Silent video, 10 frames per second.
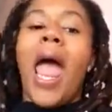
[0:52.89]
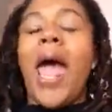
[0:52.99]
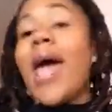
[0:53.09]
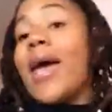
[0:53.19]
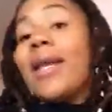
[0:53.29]

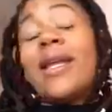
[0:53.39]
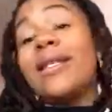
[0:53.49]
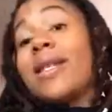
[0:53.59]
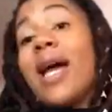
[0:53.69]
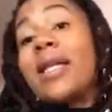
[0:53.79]
And
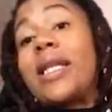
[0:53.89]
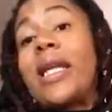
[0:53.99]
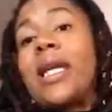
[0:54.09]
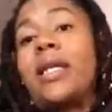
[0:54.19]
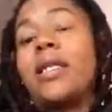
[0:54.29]
it's not a
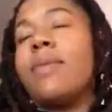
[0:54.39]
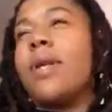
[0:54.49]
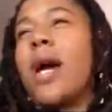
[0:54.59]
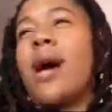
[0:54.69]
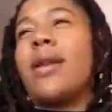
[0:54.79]
thing, to
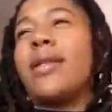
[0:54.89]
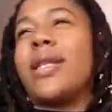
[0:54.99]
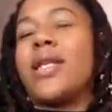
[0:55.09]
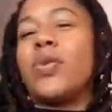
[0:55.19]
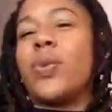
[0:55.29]
be
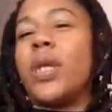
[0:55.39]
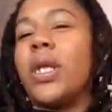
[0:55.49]
honest. It's